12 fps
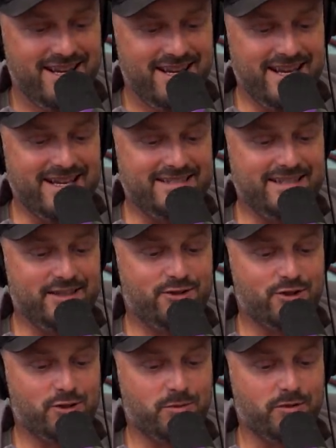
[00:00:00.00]
He had
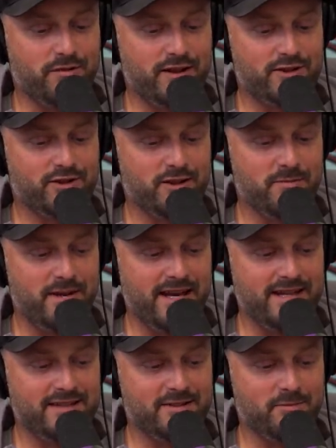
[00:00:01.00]
dentures professionally
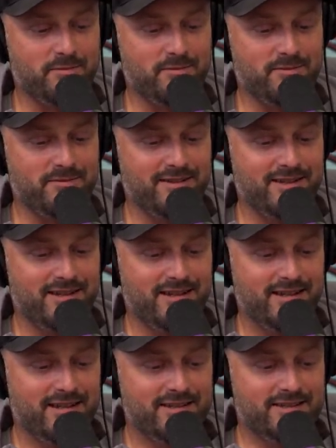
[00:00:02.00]
made
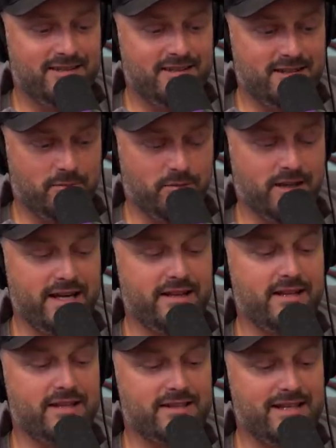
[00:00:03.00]
to play
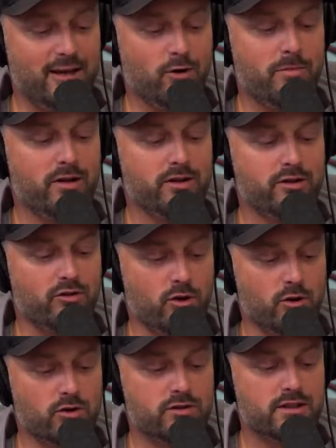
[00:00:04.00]
this hillbilly
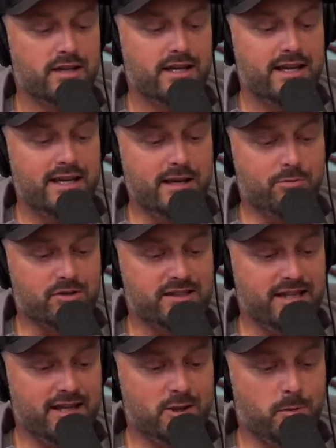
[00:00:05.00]
role. He
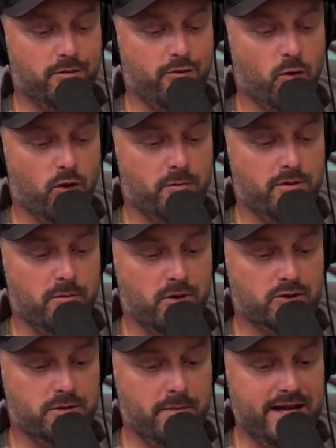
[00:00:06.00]
proceeded to perform the
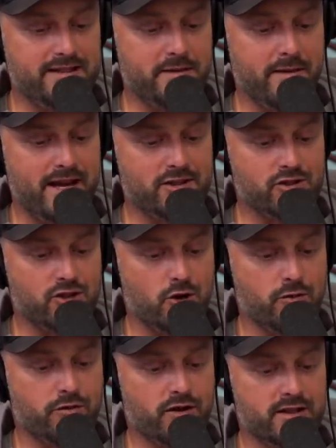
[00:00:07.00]
most amazing magic
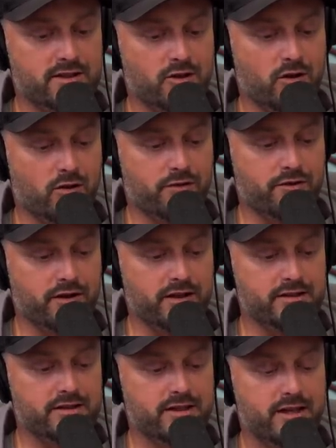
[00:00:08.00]
show for us and our
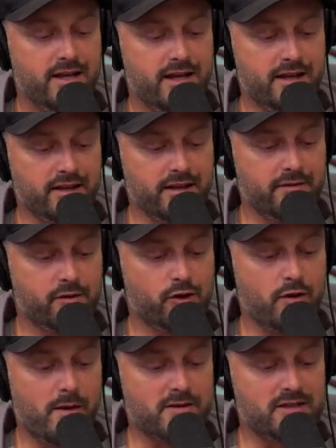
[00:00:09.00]
friends in the living
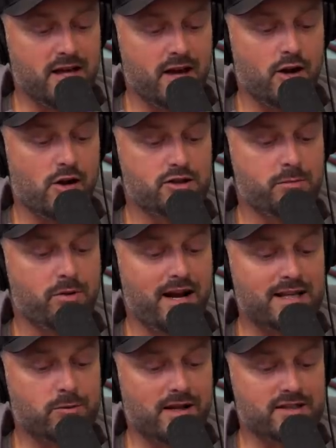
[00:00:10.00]
room. I was not at all
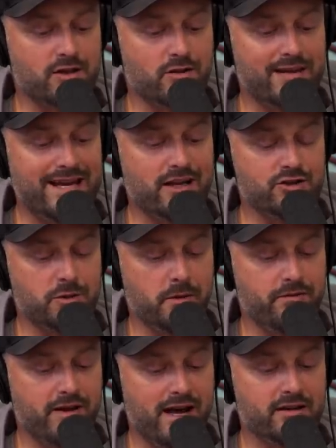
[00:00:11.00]
surprised when I saw Nate on
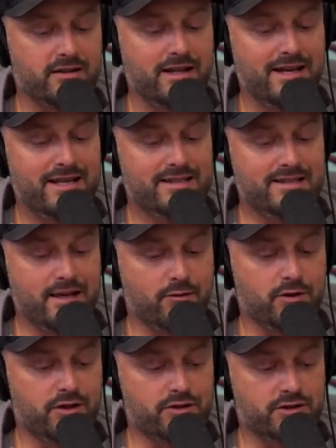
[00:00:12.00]
Jimmy Fallon
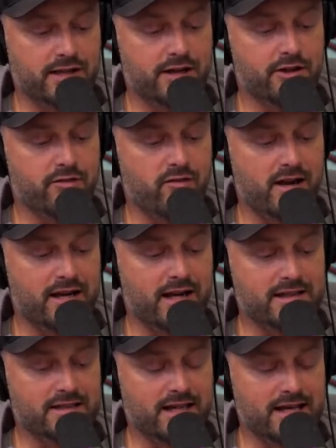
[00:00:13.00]
several years later and
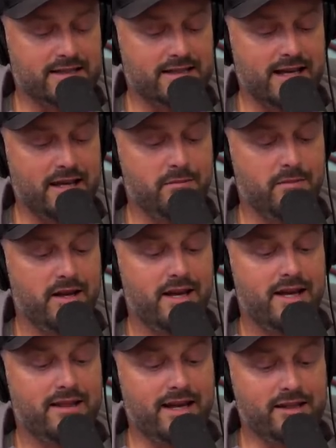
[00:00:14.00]
recognized the last name.
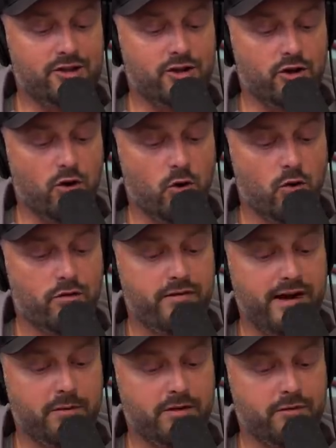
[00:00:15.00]
Thanks to your whole
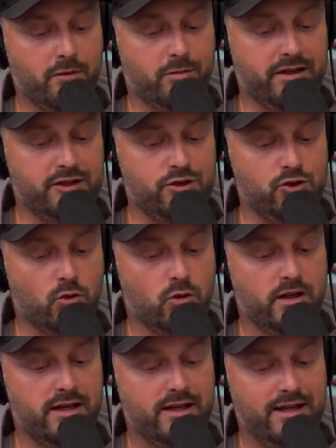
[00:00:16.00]
family for bringing
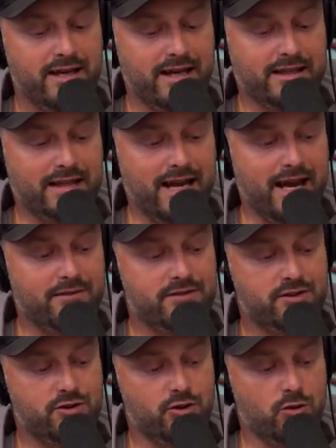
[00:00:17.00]
joy and
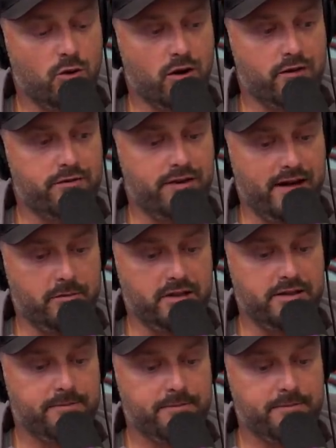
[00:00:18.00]
laughs to our family.